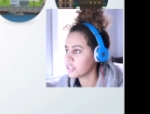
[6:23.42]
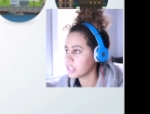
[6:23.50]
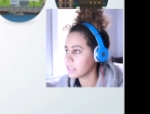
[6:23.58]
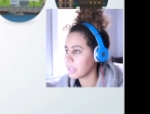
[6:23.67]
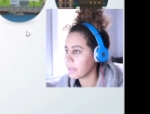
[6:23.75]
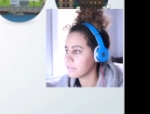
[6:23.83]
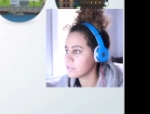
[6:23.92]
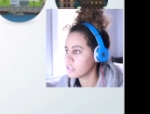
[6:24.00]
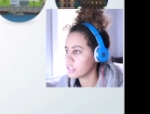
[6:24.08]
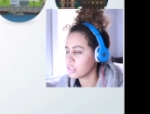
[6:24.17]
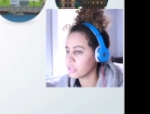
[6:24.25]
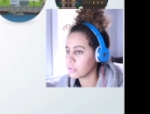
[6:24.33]
she
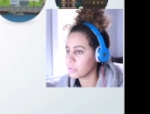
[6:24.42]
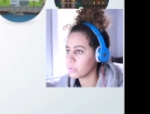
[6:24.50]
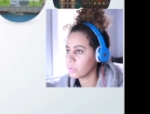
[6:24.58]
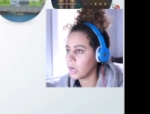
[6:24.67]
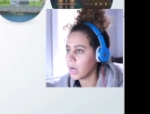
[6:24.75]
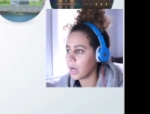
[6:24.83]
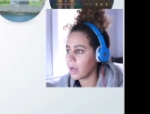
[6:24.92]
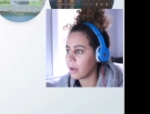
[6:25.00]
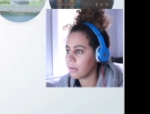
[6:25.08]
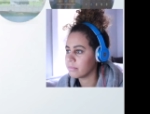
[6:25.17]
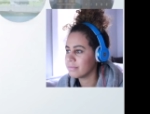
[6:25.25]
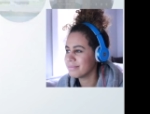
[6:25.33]
loves to
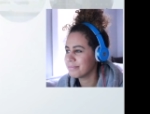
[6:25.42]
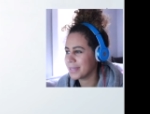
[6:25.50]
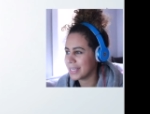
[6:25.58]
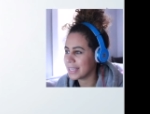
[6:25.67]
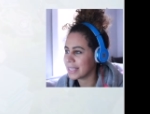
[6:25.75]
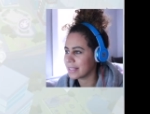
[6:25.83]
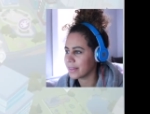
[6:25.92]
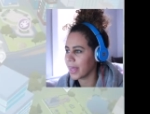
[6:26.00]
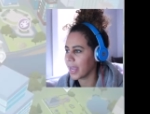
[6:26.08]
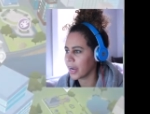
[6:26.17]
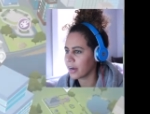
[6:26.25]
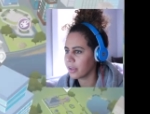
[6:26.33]
um, be
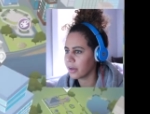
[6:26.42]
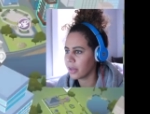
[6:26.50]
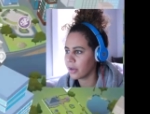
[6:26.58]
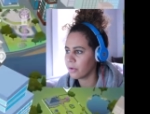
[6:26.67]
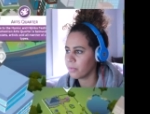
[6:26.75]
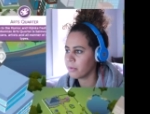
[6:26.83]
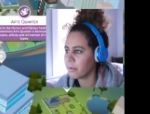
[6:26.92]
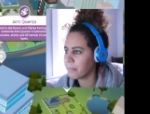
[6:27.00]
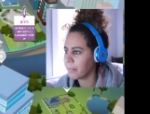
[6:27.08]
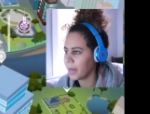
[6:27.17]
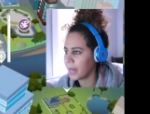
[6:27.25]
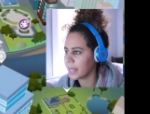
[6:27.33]
there, you know,
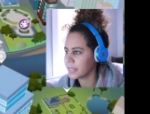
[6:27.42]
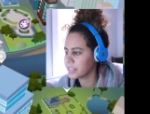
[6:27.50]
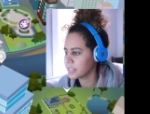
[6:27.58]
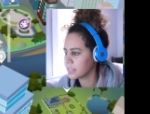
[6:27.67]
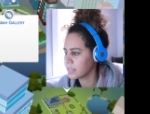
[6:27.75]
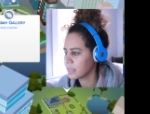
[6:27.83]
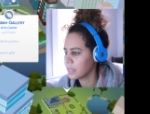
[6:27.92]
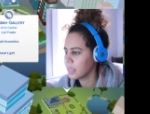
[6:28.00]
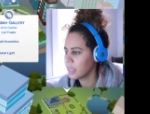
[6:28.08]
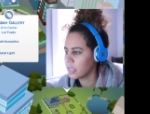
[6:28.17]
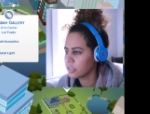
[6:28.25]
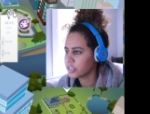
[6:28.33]
but
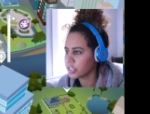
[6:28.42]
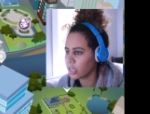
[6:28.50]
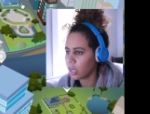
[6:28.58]
she